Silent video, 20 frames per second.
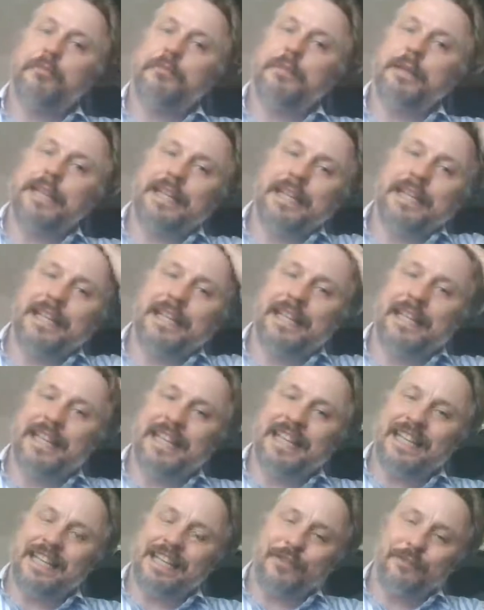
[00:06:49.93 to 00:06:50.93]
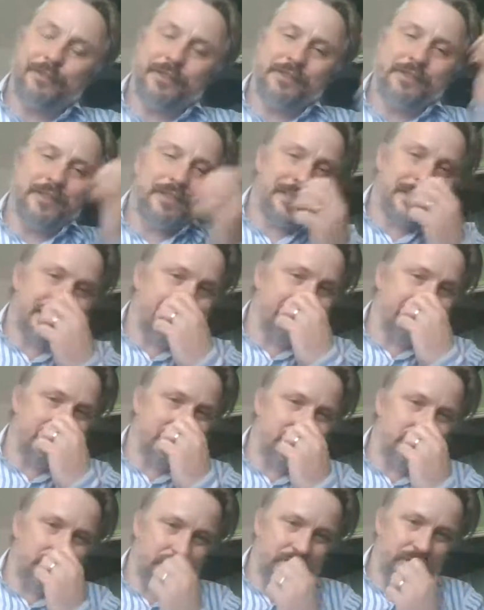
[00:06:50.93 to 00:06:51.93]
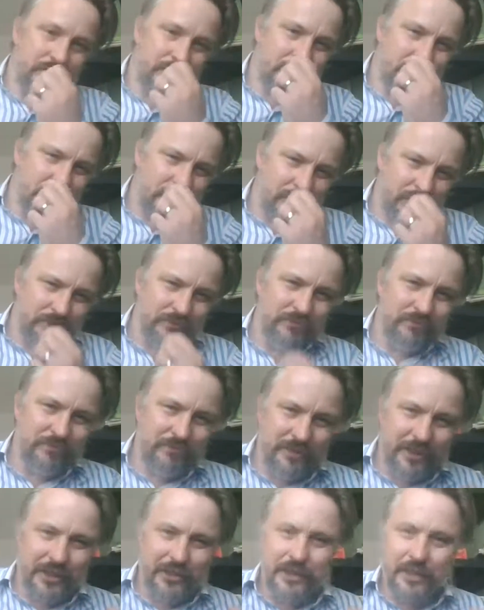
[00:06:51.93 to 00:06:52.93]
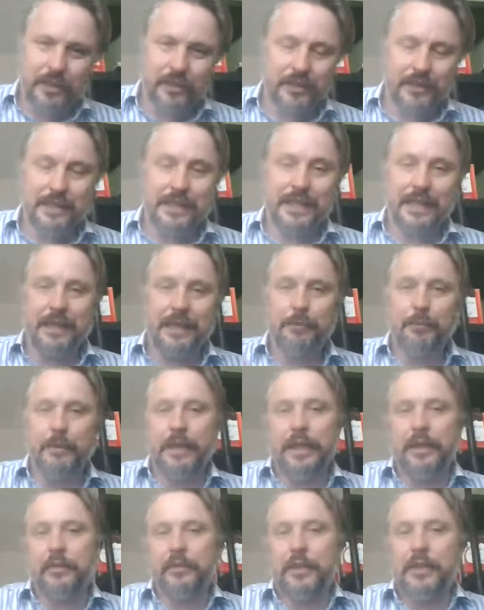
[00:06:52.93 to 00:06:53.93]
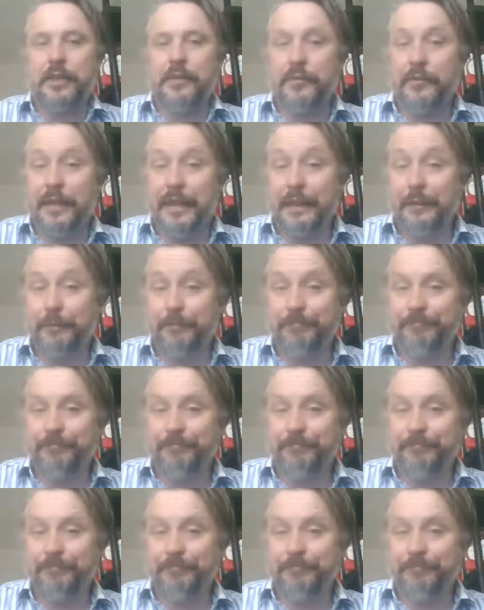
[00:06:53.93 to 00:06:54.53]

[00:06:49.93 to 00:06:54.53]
But it feels like it's not got. You can't see the money on the screen.